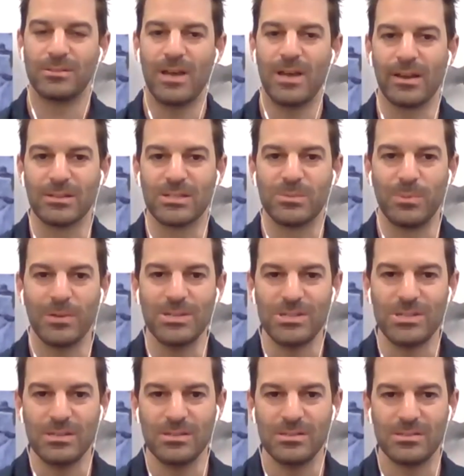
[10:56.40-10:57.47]
target
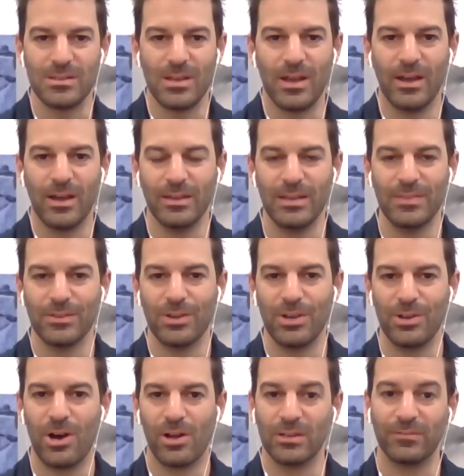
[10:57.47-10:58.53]
species in the Heard
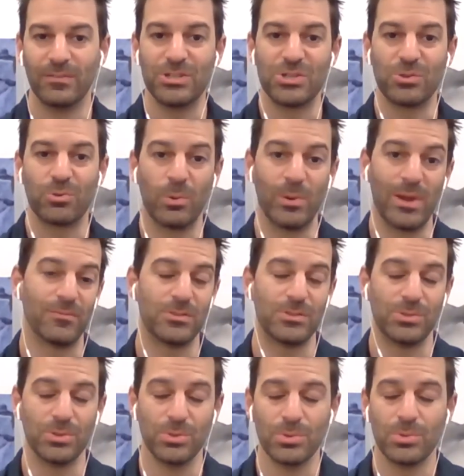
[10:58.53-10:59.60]
Island fishery, we have
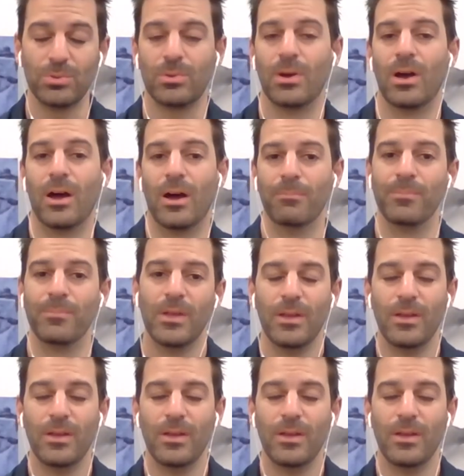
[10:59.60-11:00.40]
two. The